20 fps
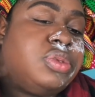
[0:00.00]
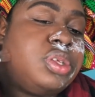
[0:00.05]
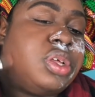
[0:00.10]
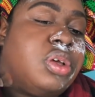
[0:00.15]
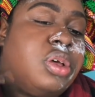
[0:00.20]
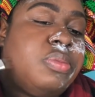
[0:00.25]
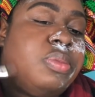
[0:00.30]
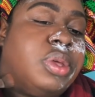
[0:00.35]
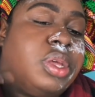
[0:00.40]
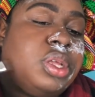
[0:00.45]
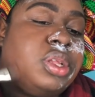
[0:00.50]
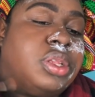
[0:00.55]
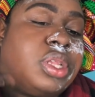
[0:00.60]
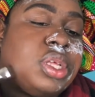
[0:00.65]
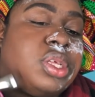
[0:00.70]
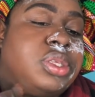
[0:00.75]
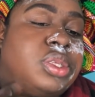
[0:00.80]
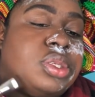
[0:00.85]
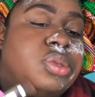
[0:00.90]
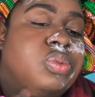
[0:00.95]
So, I mean,
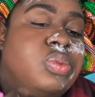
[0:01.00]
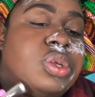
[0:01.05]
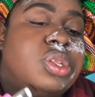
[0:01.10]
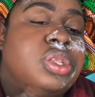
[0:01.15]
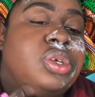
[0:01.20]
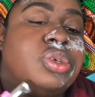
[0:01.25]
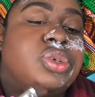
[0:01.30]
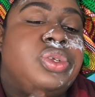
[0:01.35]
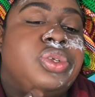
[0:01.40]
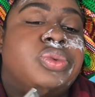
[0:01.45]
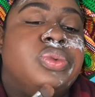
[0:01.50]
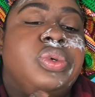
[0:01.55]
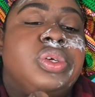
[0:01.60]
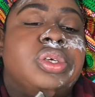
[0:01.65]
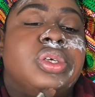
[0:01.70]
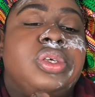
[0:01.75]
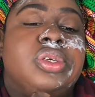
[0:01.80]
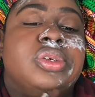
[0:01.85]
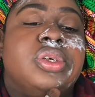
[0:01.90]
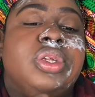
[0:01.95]
that's what they're
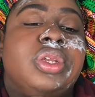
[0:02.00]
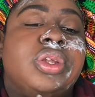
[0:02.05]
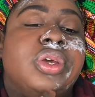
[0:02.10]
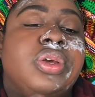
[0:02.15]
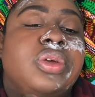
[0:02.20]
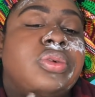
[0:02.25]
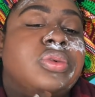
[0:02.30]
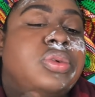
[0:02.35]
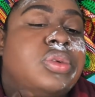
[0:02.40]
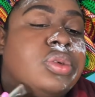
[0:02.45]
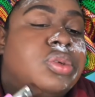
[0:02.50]
doing, you know.